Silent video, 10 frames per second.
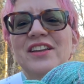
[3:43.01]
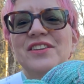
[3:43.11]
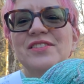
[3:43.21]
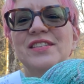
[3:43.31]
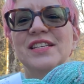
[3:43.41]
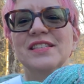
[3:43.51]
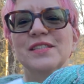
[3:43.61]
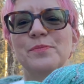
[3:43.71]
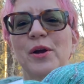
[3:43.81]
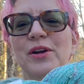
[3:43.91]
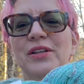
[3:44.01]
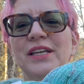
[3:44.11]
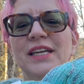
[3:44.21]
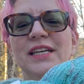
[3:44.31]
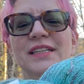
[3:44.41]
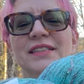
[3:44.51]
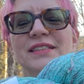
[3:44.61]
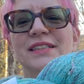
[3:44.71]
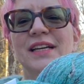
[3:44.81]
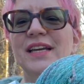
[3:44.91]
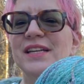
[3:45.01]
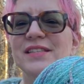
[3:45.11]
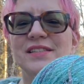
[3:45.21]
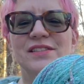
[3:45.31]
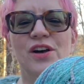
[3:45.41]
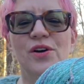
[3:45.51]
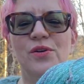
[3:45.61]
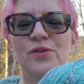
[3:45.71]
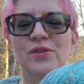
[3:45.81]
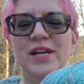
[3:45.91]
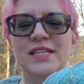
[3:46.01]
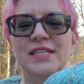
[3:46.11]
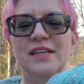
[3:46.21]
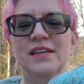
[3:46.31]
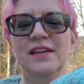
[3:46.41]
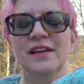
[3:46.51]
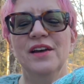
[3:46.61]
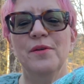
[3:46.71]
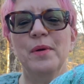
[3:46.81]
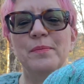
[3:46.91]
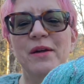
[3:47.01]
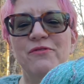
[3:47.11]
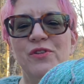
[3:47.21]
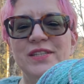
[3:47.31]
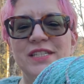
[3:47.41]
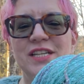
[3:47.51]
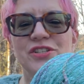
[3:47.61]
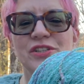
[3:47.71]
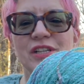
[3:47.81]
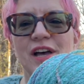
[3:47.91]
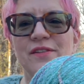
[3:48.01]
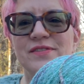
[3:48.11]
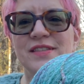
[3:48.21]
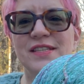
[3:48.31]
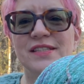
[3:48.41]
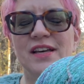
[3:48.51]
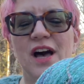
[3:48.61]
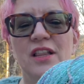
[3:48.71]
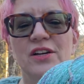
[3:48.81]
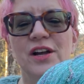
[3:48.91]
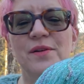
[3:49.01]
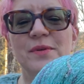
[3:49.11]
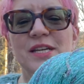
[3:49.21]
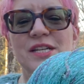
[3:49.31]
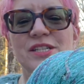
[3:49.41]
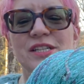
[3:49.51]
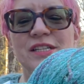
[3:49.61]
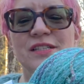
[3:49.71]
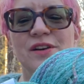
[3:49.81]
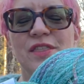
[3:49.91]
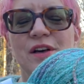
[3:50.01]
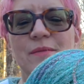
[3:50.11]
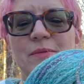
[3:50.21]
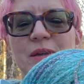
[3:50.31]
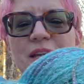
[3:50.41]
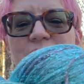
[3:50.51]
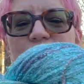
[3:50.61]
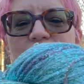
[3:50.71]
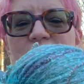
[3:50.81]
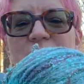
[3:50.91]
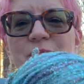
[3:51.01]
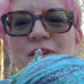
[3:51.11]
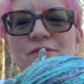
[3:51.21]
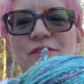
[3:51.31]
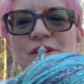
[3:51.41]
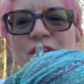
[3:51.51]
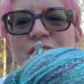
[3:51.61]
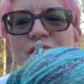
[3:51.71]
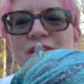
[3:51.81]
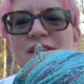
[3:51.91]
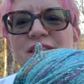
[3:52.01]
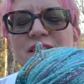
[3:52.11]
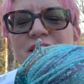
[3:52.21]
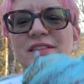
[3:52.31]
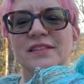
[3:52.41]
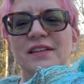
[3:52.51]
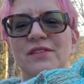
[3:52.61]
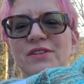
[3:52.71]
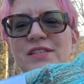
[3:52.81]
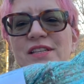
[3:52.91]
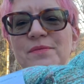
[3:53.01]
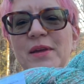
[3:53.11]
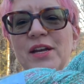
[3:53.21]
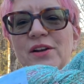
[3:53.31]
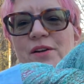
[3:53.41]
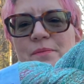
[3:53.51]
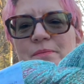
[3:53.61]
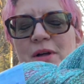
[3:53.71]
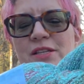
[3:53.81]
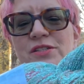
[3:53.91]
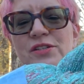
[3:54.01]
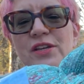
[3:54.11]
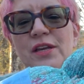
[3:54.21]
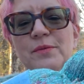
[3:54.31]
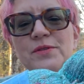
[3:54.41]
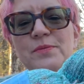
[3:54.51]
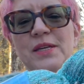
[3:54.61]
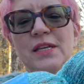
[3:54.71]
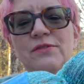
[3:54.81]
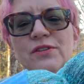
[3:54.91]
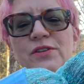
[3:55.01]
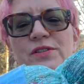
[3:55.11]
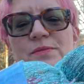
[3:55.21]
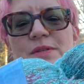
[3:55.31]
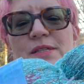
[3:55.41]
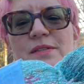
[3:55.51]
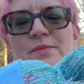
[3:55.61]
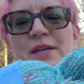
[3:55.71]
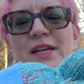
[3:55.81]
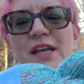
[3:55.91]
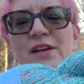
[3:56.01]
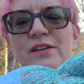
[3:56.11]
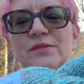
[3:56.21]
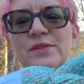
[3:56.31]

Can you see it's sparkly? It is so crazy. But my voice teacher loves this color combination, so I thought maybe I could make something for her. I recently made her a Monster Cables beanie for Christmas, but I don't know.